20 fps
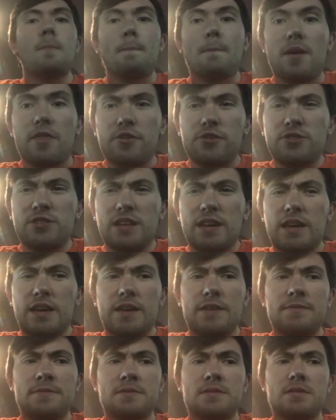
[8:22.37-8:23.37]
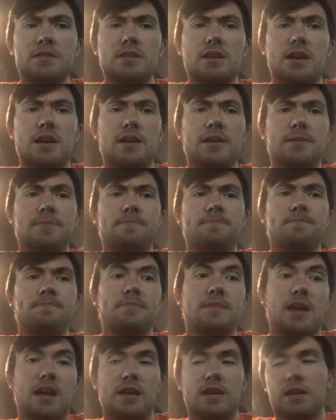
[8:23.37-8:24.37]
Mother's Day gifts.
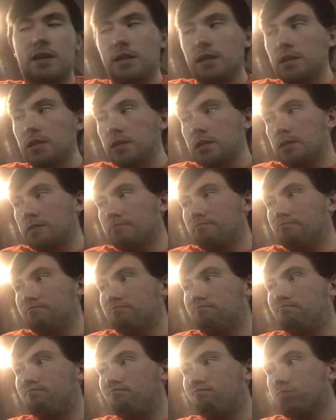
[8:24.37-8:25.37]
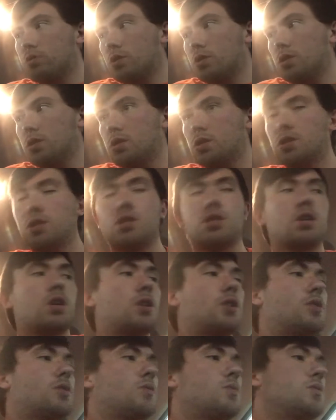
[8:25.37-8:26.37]
Um, I need
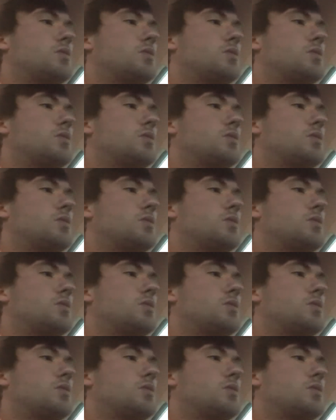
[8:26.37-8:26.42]
so